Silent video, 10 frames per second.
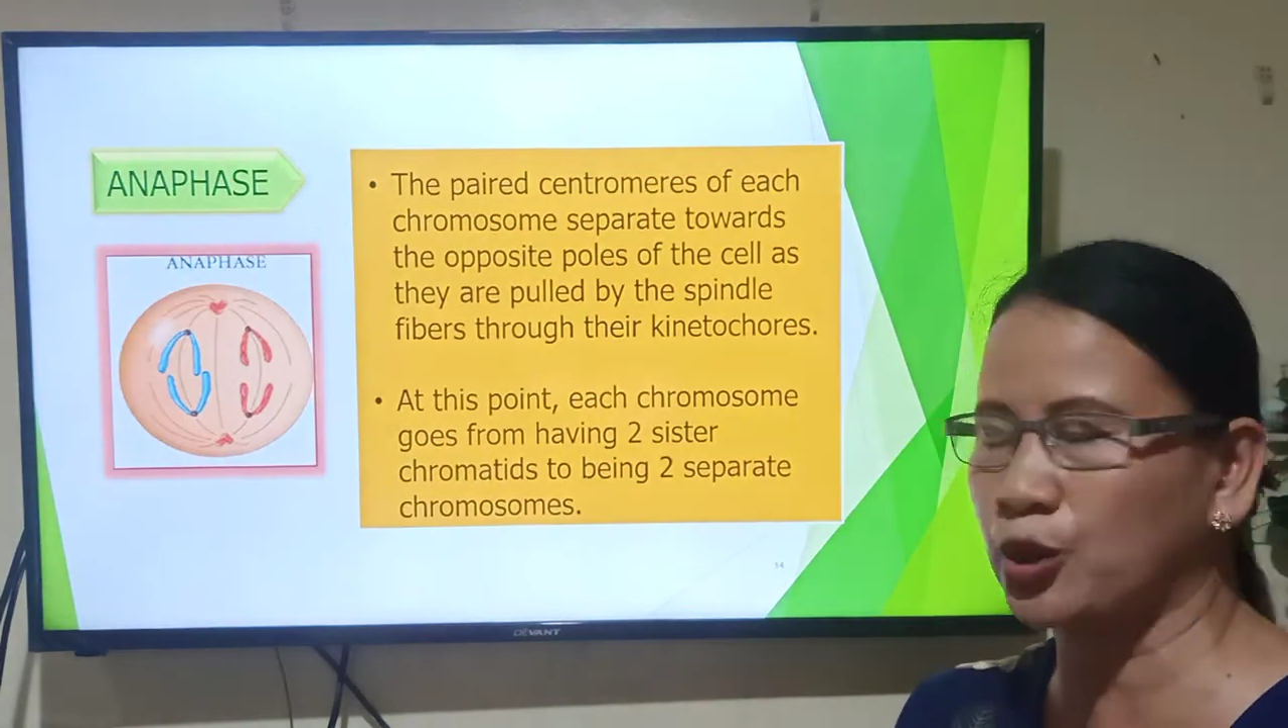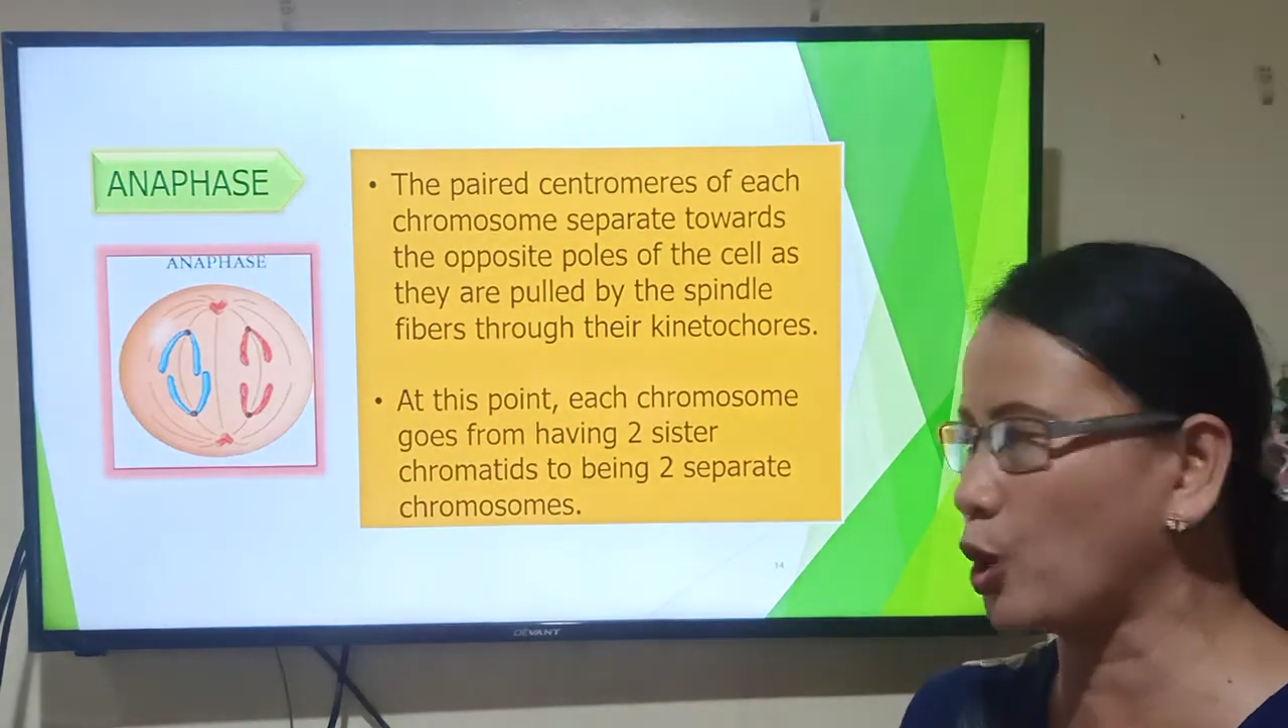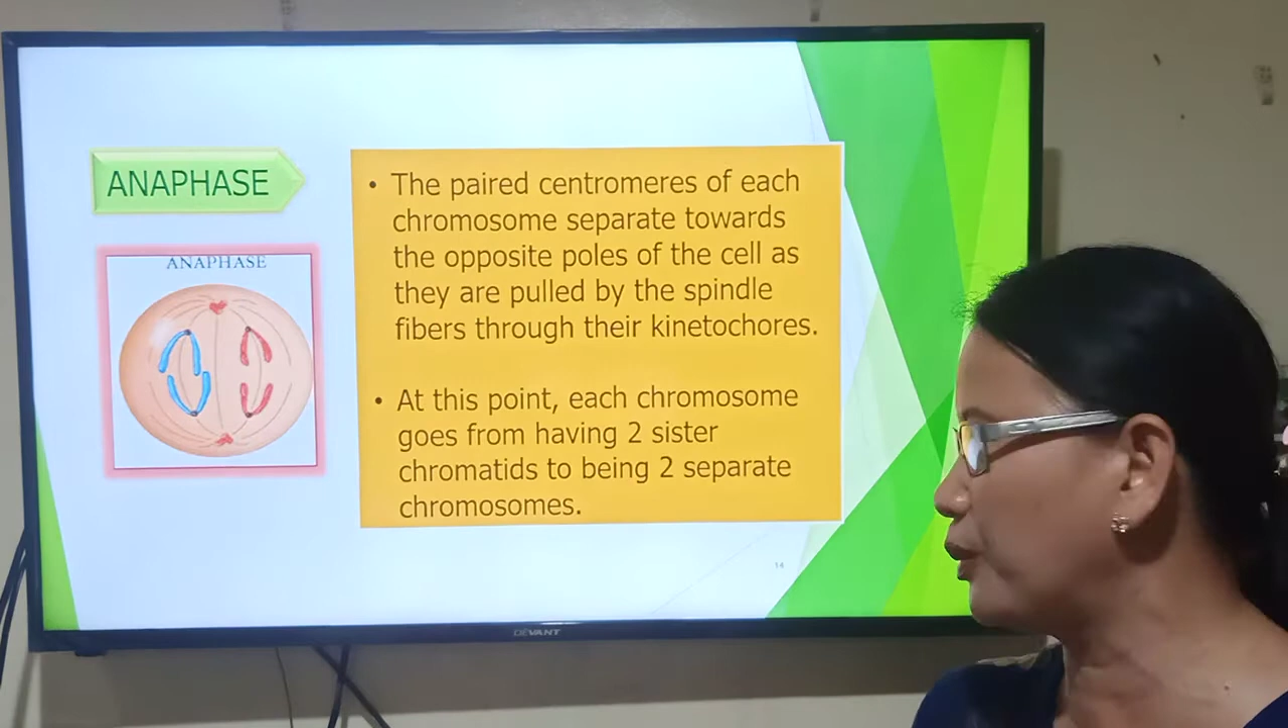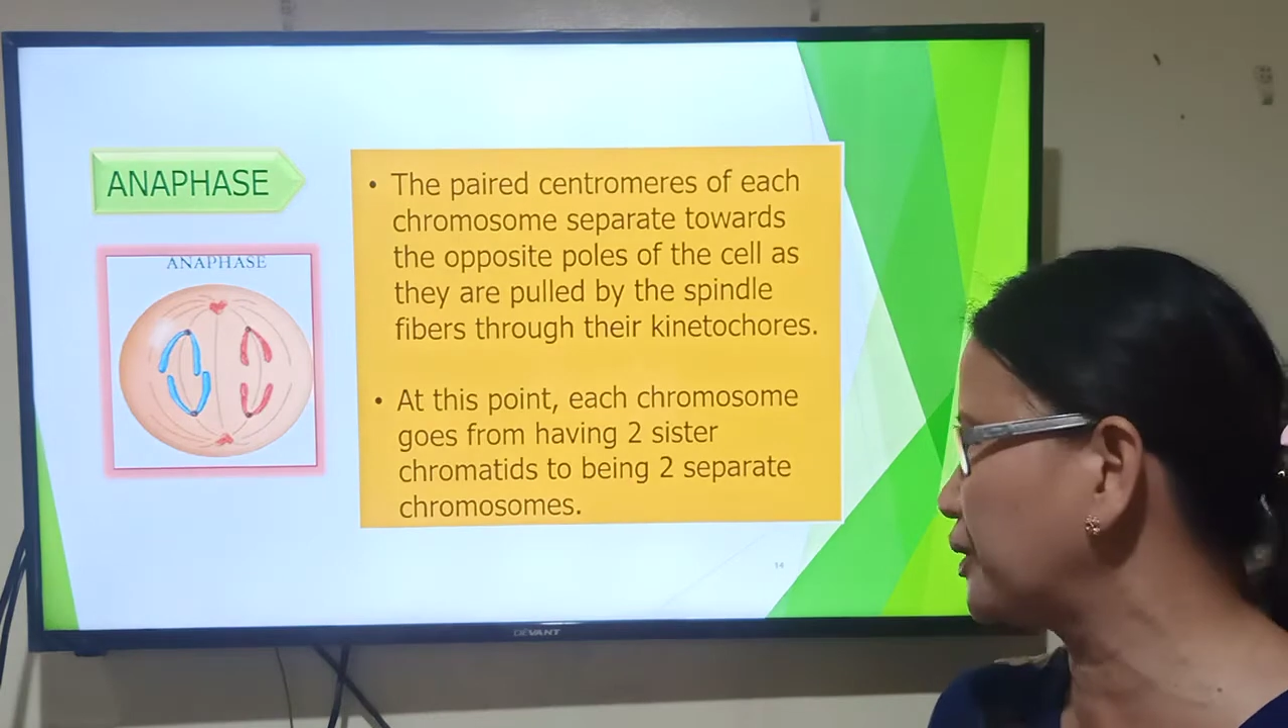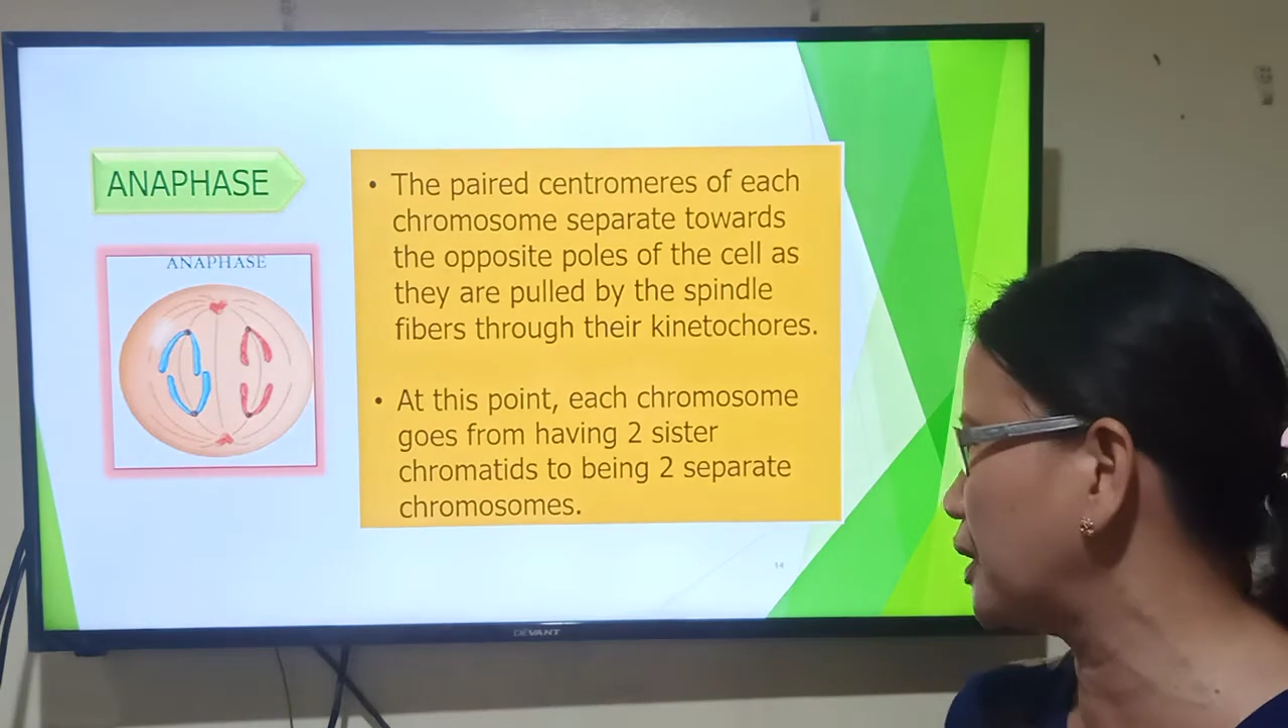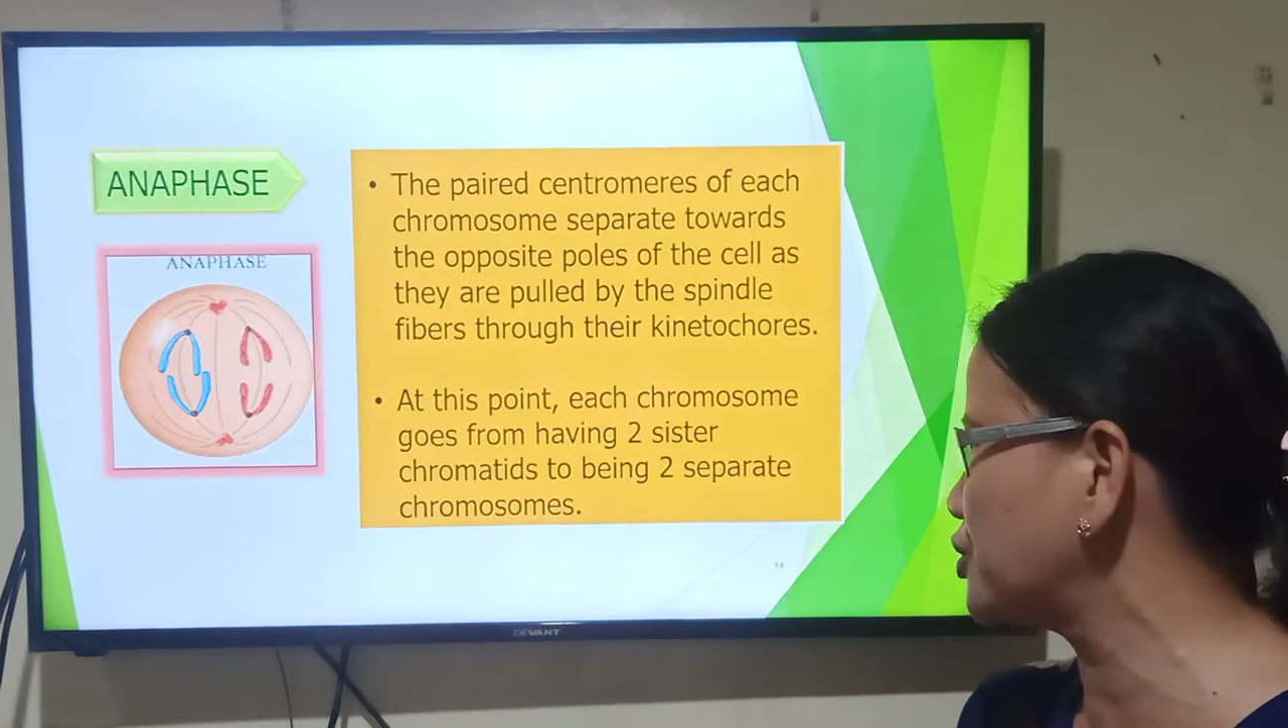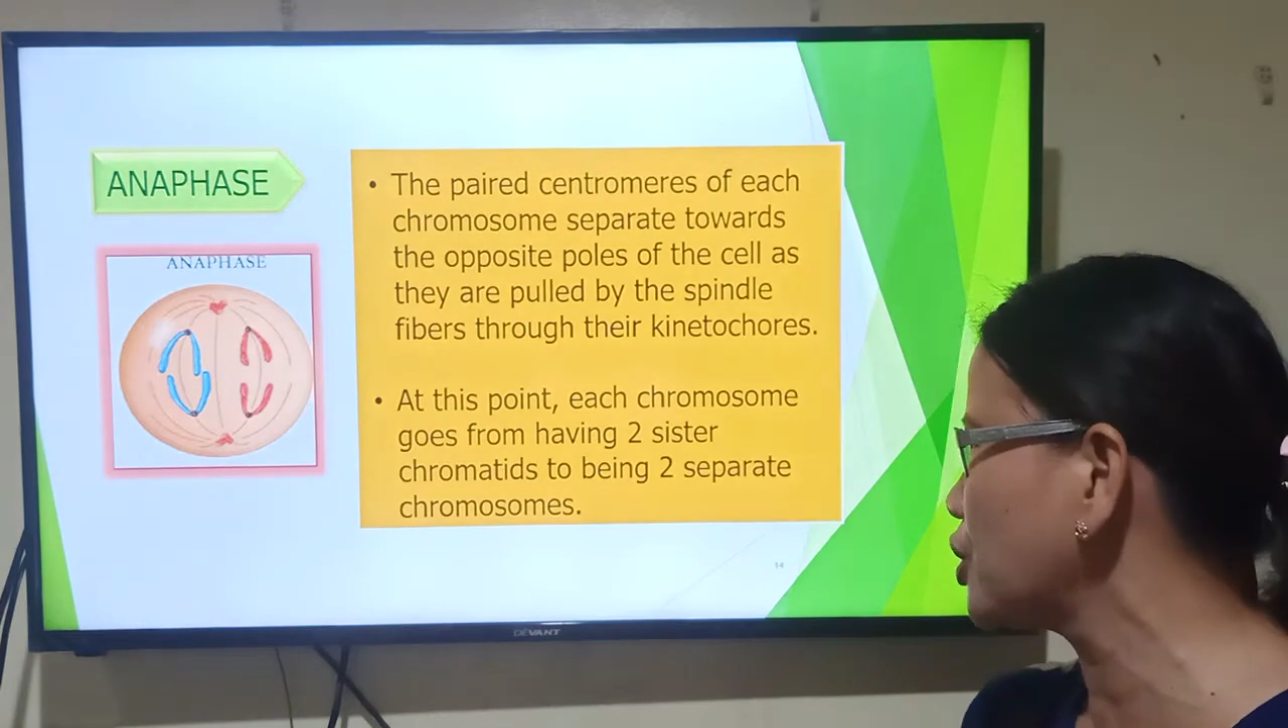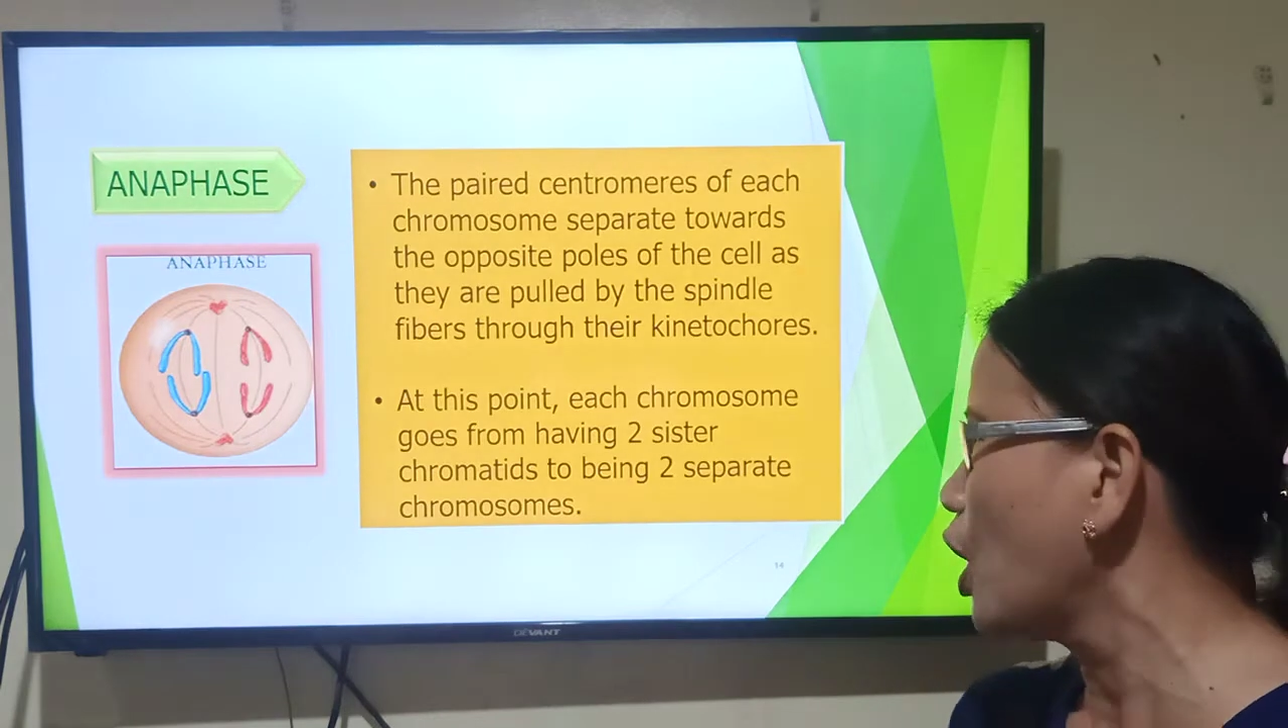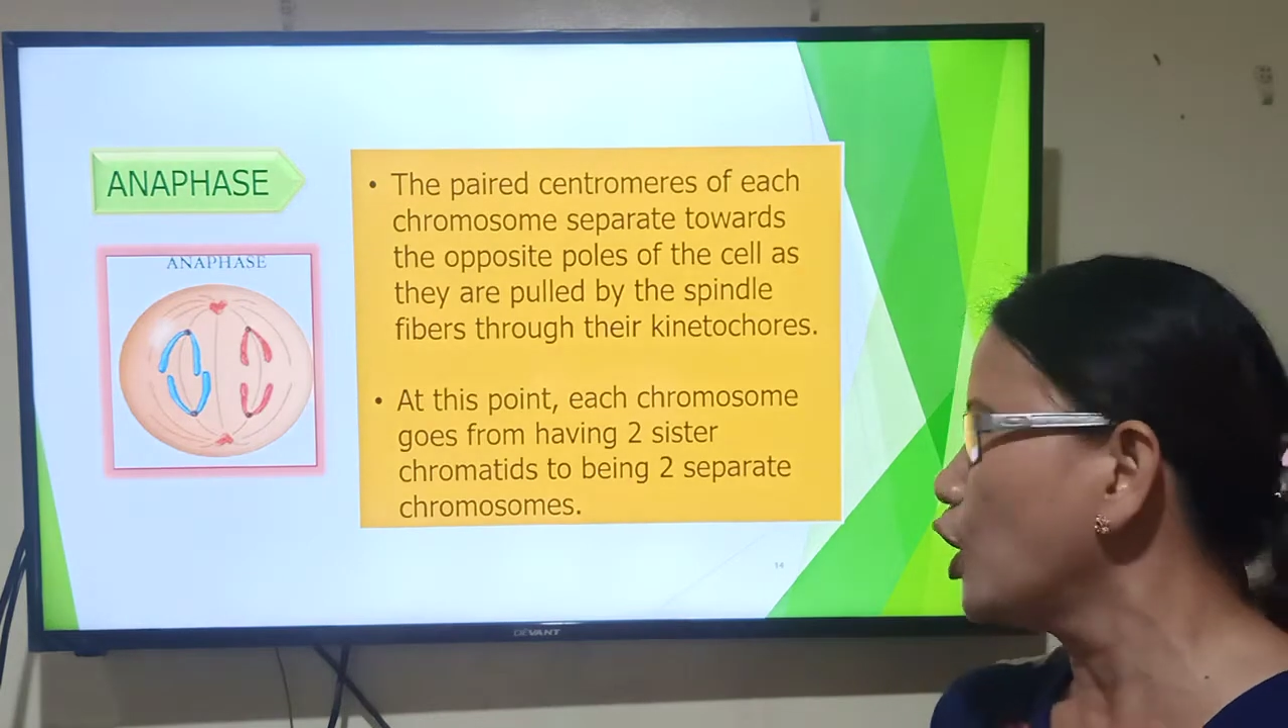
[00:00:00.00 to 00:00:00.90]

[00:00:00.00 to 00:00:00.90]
chromatids